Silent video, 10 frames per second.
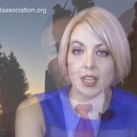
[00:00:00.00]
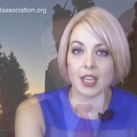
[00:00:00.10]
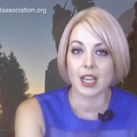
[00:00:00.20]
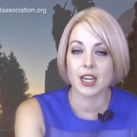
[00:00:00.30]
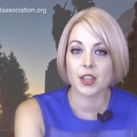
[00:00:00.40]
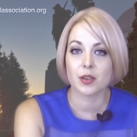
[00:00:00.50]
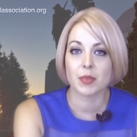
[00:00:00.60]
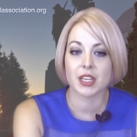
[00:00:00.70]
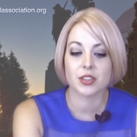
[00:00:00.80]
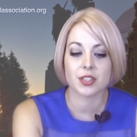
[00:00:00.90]
Yeah, another
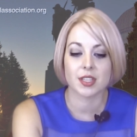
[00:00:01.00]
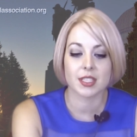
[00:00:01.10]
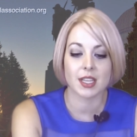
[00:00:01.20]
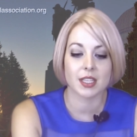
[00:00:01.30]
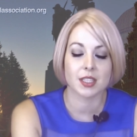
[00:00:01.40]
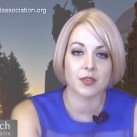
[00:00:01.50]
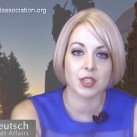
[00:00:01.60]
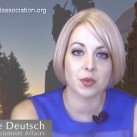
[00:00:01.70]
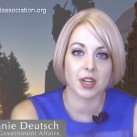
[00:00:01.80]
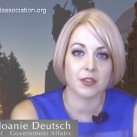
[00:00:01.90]
major success of the
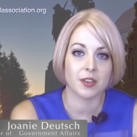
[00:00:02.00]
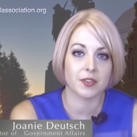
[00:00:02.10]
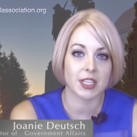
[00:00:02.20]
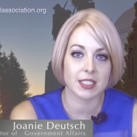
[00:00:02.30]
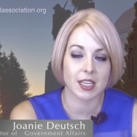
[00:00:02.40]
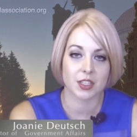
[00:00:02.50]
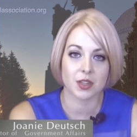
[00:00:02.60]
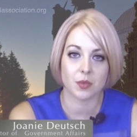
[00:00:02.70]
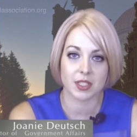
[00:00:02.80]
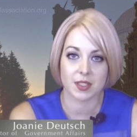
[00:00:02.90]
2015
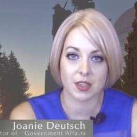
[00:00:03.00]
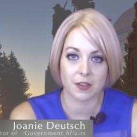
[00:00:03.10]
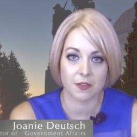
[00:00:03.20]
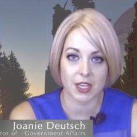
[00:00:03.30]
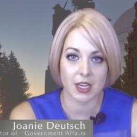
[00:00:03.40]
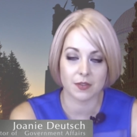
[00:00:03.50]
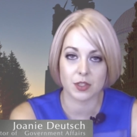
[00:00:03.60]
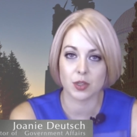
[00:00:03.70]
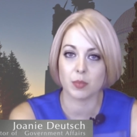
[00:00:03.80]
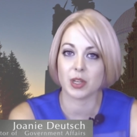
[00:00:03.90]
session was the defeat of
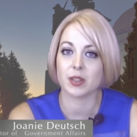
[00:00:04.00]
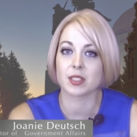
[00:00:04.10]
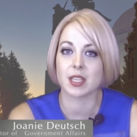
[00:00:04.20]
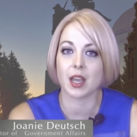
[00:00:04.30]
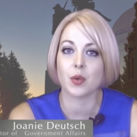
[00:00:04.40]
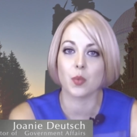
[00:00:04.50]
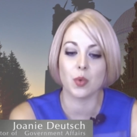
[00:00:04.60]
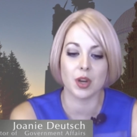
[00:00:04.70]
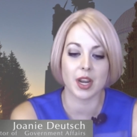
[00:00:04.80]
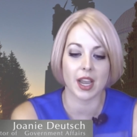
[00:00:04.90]
two bills that
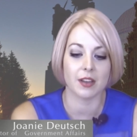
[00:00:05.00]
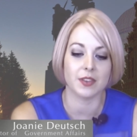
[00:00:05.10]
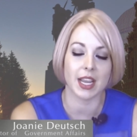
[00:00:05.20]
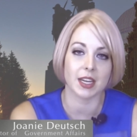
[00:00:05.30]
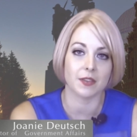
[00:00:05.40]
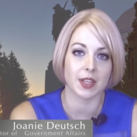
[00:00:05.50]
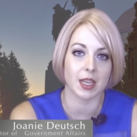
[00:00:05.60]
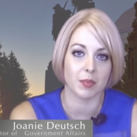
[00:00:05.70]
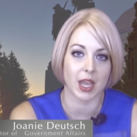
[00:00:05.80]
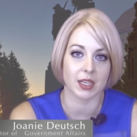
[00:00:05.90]
would have negatively
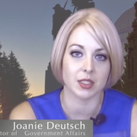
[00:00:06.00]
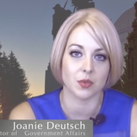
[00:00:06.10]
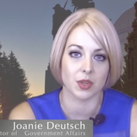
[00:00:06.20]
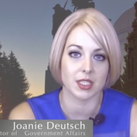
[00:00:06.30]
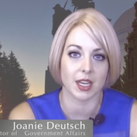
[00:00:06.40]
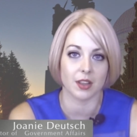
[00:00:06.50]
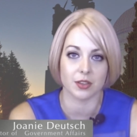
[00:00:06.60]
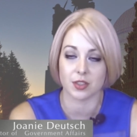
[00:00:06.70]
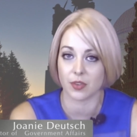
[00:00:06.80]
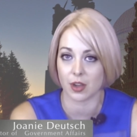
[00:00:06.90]
impacted
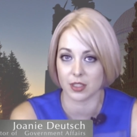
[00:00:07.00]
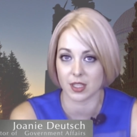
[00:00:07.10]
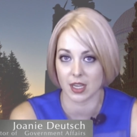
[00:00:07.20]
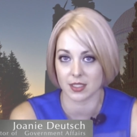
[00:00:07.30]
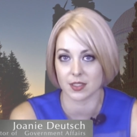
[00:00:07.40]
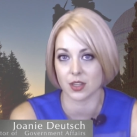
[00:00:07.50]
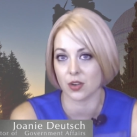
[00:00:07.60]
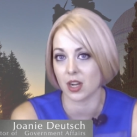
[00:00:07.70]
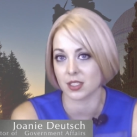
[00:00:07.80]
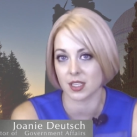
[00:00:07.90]
retailers of all sizes
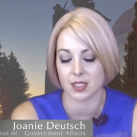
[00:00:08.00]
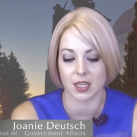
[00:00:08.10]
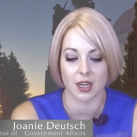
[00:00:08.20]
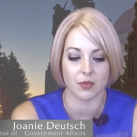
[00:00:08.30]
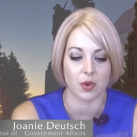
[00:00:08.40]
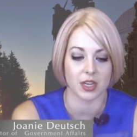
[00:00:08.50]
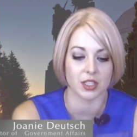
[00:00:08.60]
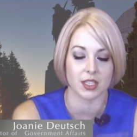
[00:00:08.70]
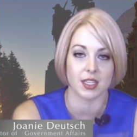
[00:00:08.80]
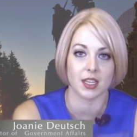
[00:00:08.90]
across the state of
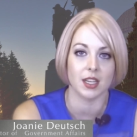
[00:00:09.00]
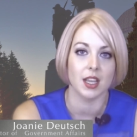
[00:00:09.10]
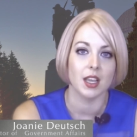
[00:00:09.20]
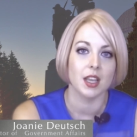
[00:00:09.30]
Washington.